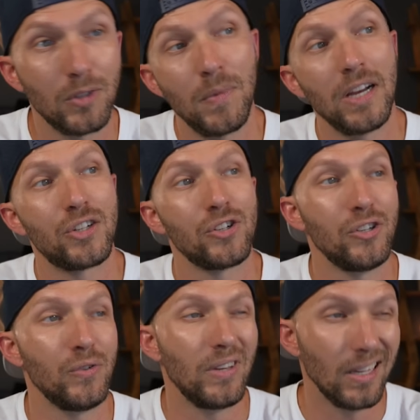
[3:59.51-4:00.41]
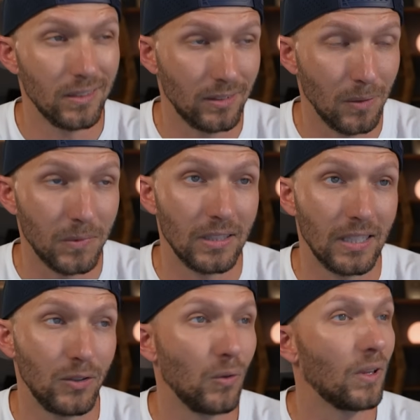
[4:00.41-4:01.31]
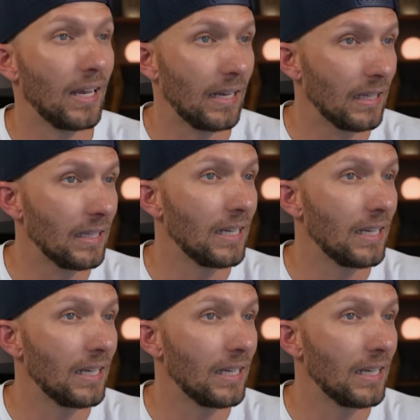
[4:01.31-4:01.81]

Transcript: to make sure you get something that you like in